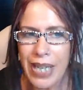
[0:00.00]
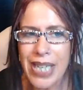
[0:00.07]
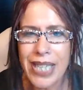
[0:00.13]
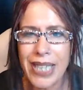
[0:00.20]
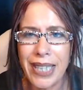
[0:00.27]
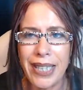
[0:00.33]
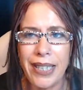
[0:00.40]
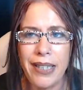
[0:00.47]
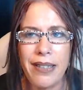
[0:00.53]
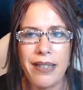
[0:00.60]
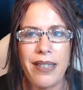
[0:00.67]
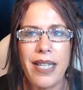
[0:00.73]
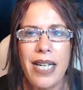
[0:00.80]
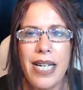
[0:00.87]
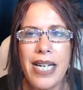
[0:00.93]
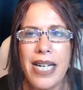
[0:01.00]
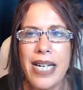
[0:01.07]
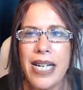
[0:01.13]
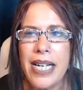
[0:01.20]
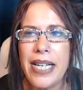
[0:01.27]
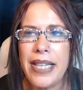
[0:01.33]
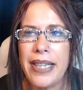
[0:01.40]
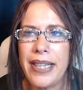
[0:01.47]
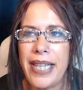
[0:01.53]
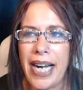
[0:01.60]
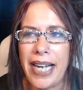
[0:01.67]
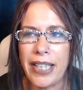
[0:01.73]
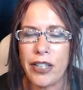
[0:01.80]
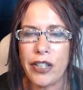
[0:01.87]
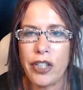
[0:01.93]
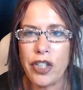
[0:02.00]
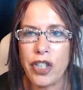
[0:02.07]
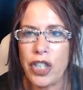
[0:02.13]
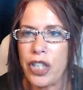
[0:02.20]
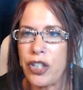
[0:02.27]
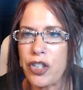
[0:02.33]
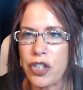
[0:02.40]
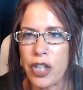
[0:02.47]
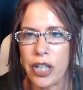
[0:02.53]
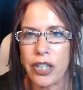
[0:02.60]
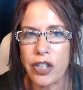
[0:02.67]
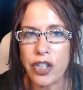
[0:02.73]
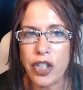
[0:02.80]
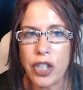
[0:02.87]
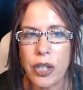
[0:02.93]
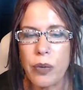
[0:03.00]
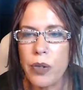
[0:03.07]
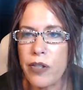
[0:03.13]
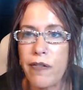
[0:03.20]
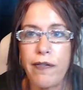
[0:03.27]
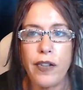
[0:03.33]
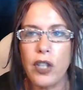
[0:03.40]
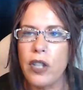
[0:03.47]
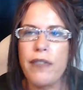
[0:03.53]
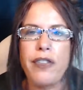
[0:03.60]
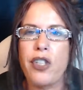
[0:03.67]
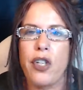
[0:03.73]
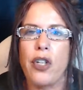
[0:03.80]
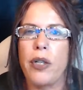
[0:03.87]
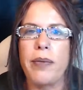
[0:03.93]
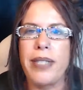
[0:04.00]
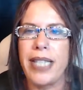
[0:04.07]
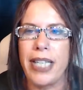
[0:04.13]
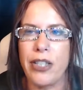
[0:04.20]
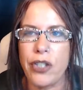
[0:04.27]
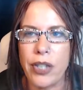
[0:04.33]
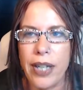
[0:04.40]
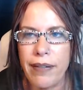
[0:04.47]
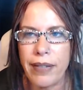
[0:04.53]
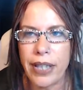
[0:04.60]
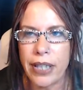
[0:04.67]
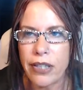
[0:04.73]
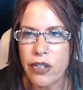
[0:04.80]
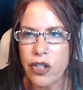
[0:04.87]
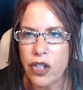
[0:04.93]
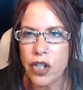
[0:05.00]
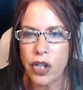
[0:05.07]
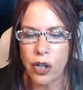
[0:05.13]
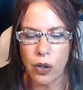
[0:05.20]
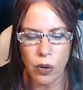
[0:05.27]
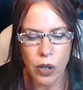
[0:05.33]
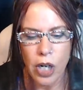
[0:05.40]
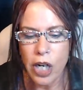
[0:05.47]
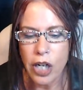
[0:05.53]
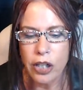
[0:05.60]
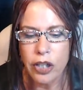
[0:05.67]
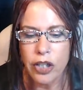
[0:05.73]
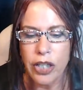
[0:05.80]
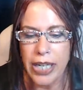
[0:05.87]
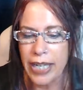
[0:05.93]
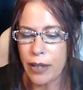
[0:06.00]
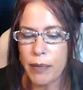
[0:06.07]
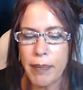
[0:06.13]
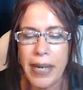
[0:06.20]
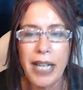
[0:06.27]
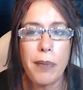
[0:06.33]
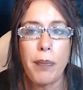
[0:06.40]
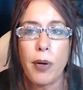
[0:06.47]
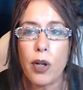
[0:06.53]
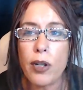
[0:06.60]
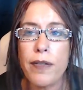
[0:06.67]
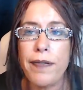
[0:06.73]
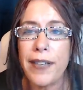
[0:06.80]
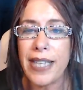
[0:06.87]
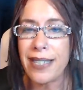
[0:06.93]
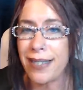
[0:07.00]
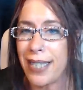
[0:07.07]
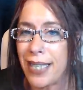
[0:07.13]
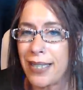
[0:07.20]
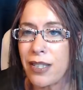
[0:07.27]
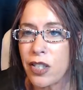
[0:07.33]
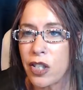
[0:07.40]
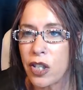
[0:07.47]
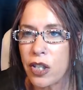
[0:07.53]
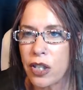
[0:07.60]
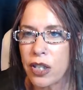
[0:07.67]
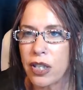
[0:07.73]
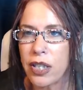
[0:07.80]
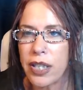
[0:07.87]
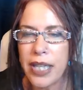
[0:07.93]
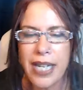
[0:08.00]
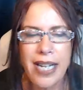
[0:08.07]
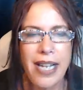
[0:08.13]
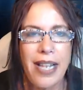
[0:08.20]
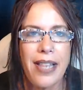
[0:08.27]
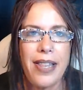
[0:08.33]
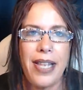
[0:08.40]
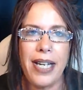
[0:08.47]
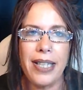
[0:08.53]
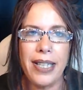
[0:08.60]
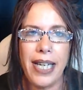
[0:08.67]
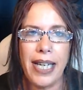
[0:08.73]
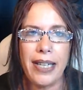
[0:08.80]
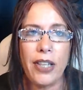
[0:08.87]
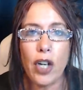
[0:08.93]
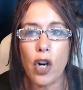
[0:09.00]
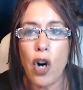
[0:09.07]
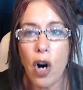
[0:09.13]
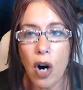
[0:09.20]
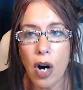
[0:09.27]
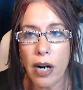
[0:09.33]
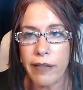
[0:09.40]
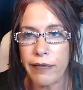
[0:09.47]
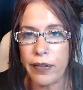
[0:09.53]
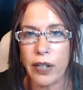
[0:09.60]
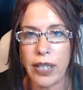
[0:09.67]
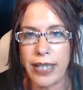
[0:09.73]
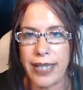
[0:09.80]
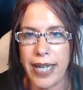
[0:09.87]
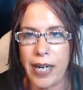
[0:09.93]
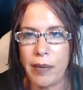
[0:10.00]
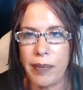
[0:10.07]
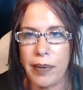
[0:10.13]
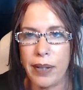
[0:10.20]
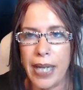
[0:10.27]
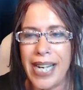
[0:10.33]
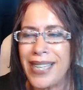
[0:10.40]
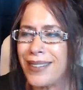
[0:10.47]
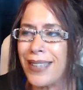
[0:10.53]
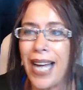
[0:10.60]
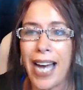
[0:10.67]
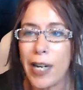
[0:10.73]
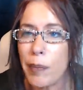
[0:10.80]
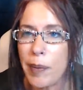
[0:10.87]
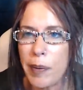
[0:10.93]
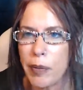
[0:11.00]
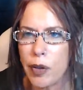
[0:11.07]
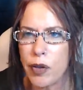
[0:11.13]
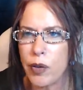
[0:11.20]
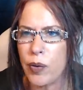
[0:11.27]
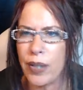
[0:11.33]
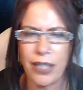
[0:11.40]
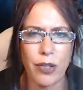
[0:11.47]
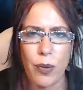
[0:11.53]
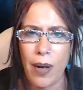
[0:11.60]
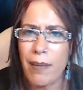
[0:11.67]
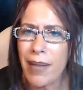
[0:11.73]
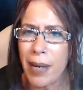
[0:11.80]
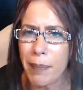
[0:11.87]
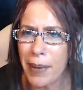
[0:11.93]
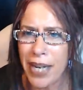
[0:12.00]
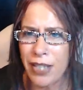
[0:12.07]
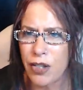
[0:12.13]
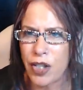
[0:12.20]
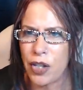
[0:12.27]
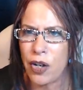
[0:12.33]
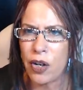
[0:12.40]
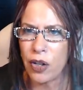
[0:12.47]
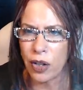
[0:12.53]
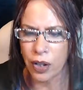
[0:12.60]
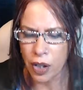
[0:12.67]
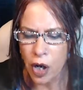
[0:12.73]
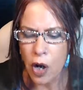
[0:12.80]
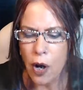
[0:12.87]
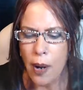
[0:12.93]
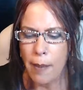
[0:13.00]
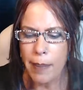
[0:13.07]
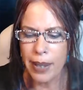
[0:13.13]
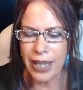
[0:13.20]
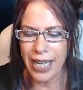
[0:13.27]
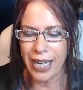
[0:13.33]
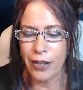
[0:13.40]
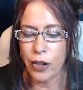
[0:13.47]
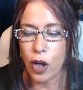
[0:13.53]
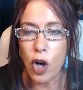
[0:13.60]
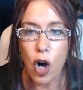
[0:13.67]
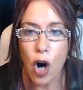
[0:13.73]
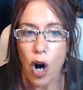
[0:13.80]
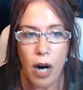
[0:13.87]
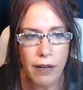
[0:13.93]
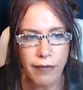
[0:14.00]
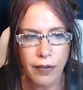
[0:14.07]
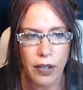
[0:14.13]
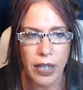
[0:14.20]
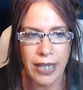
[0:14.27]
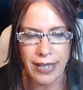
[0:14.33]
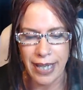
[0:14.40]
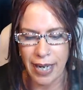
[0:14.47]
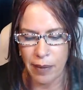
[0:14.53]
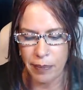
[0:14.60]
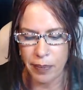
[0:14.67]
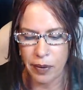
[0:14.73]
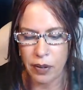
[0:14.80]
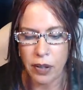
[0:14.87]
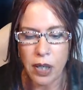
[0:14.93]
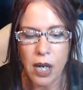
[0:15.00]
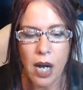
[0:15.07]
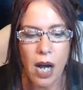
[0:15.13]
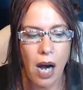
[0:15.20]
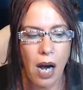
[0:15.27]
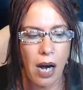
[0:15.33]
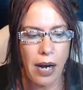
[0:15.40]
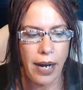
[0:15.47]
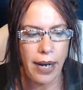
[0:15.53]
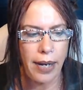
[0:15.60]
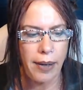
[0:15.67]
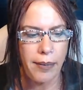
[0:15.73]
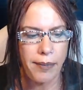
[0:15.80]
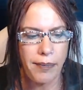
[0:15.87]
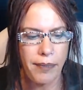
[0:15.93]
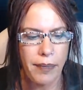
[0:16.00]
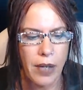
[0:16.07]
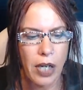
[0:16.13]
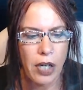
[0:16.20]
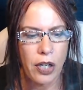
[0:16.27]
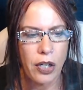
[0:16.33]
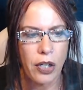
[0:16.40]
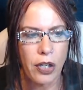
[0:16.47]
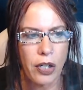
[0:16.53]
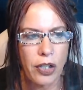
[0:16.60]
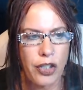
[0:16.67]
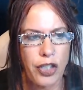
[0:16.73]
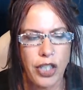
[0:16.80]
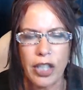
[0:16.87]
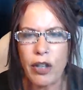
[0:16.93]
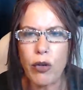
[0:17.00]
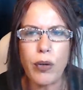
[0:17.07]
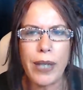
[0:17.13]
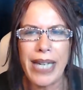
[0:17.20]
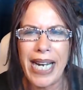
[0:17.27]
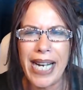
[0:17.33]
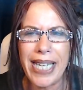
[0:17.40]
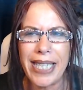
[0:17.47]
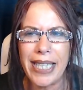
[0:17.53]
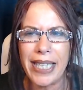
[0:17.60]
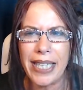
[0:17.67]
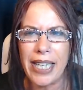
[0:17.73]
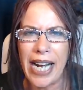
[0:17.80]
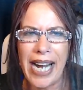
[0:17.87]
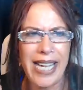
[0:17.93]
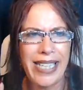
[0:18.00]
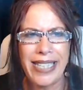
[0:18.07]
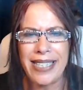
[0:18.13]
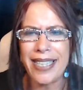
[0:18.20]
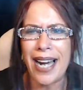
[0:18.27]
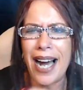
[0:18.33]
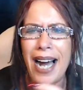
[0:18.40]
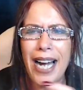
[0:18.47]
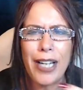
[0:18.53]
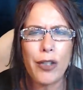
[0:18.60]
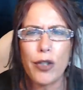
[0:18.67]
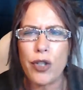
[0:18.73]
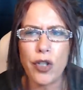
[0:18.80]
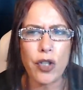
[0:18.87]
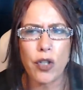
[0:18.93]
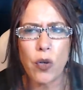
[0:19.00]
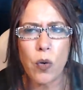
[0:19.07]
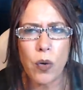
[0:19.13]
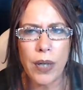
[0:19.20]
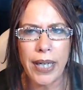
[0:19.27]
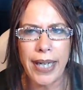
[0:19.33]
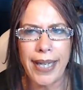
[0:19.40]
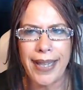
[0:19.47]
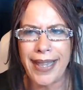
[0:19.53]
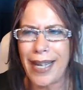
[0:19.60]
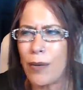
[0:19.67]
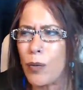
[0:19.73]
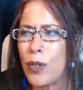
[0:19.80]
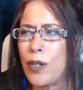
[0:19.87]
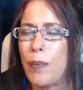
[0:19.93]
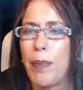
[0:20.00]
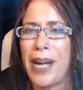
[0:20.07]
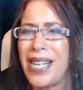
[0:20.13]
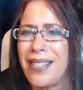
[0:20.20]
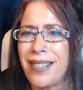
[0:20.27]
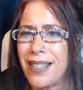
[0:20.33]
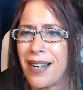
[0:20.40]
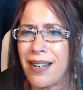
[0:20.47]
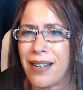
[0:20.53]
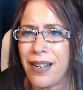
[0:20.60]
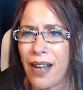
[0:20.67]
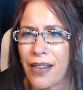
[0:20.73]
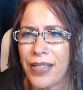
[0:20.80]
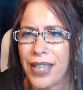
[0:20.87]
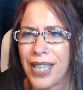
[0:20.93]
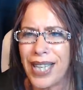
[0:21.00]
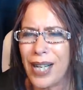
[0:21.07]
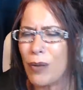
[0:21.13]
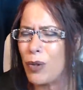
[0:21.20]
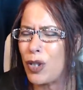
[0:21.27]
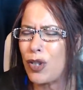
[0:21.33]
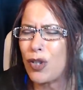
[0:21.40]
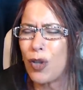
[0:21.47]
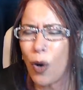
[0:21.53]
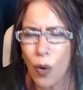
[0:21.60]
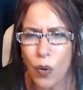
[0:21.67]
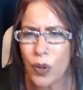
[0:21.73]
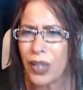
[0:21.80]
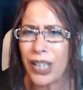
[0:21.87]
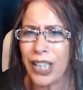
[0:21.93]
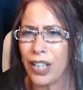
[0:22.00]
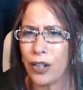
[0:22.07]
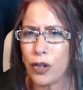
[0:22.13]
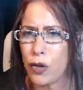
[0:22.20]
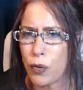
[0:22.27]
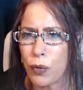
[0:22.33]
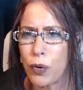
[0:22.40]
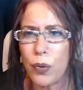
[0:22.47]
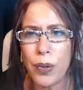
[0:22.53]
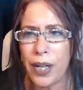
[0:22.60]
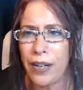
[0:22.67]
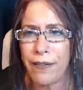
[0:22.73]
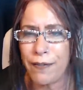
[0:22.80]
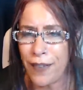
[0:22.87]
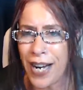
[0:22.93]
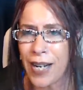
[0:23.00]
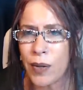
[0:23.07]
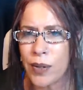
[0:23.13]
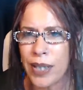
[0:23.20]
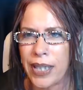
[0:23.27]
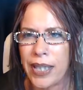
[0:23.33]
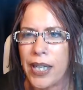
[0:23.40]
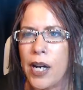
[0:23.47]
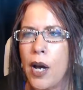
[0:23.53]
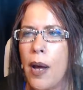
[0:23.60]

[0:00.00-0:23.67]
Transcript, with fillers: is that she just she was full of circumstantial evidence. She, you know, it made perfect sense to her that like the car for example. And a lot of people do this, so I'm not bashing her. But like the car for example, um she created an entire story that was based on nothing and was totally untrue and unfounded.